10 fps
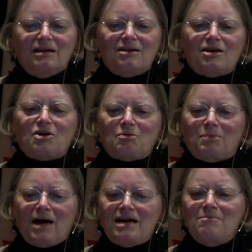6
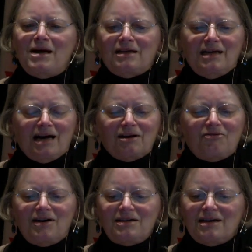blind men and the
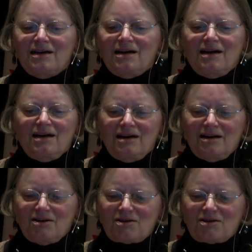elephant. You